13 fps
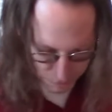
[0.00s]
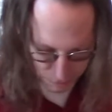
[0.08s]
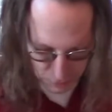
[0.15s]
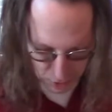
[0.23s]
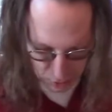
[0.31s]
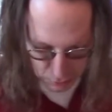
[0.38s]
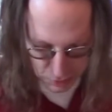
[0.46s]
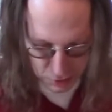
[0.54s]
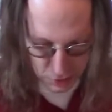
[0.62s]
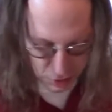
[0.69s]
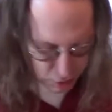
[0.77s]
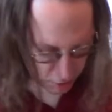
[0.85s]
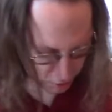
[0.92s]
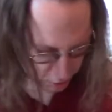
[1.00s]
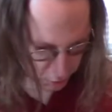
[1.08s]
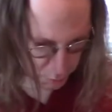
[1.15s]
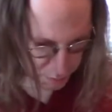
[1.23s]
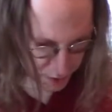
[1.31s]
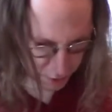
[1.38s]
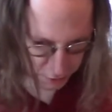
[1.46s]
Not gonna risk it. Carlos
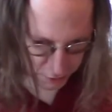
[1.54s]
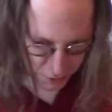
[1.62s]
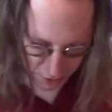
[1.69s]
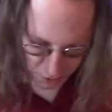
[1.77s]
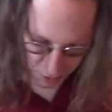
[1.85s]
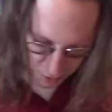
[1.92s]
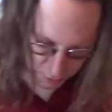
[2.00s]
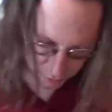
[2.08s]
Beltran.